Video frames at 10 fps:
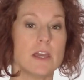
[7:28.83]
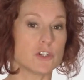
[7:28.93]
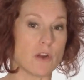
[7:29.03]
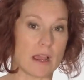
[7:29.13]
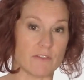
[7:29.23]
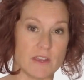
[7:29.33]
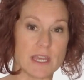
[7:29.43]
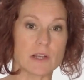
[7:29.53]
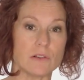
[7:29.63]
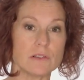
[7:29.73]
track
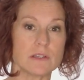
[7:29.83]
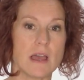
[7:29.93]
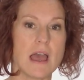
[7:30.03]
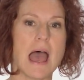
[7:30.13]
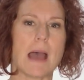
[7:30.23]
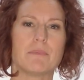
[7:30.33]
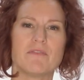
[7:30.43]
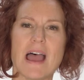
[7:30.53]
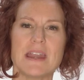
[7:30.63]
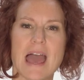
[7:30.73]
vehicles, and
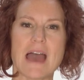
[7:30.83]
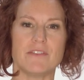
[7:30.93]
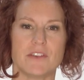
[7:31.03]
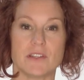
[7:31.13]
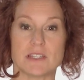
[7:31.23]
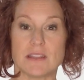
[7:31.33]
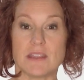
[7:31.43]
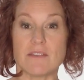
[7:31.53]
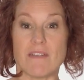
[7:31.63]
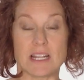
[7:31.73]
provide evidence in
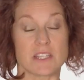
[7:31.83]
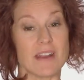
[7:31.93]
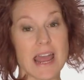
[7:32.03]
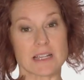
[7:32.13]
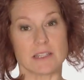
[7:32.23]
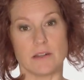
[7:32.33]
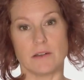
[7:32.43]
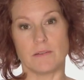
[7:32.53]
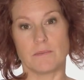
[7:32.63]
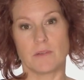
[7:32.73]
the event of an accident.